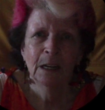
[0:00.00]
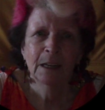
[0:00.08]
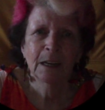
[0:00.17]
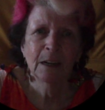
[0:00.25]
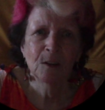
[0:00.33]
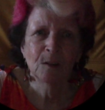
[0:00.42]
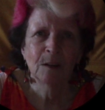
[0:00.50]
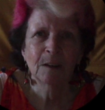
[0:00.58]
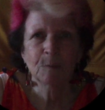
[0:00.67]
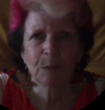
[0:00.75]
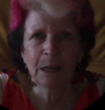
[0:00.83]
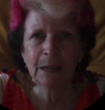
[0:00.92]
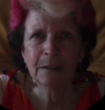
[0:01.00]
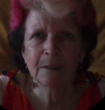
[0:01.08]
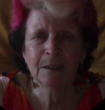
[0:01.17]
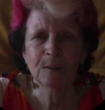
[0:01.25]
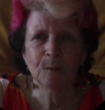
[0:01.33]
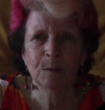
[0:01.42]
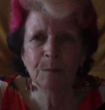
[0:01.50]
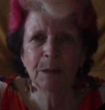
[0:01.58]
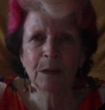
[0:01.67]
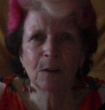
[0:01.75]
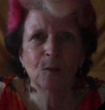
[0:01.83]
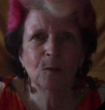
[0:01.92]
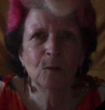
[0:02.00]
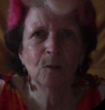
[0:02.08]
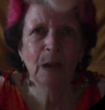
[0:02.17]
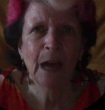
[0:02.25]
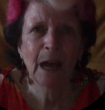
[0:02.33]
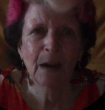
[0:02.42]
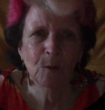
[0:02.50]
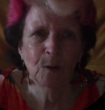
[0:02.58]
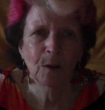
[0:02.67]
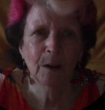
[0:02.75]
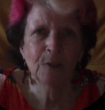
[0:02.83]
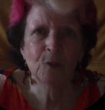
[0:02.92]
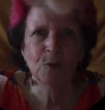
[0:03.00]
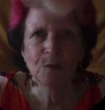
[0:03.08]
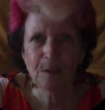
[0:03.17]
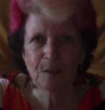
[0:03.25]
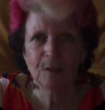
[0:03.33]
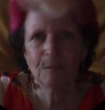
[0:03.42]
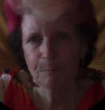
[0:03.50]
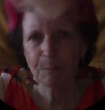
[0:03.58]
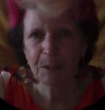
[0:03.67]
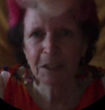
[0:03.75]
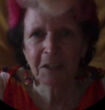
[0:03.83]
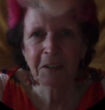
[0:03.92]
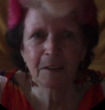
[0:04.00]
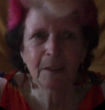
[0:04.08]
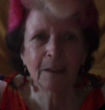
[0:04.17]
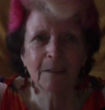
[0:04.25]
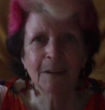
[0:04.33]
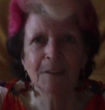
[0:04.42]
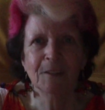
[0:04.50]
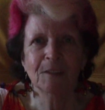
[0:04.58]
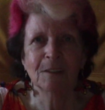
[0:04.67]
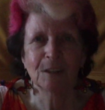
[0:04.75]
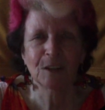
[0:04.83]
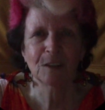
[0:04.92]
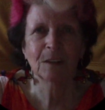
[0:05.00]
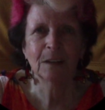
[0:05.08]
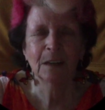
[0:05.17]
can you explain this a little bit better, or how would I do this particular thing that's suggested.